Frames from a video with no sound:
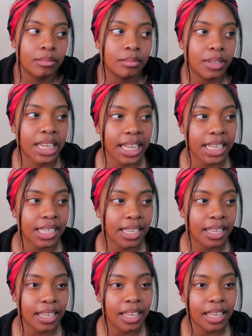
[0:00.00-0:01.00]
Like I
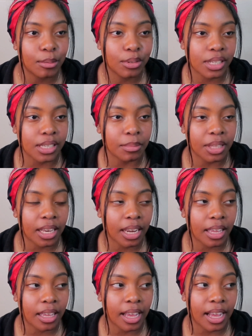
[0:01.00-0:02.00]
said, it was just something
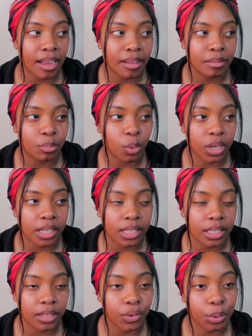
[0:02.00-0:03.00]
that I wanted
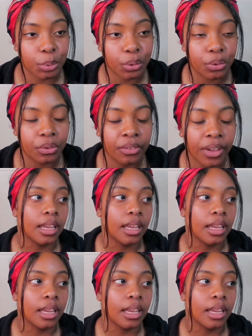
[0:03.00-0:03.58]
to remove.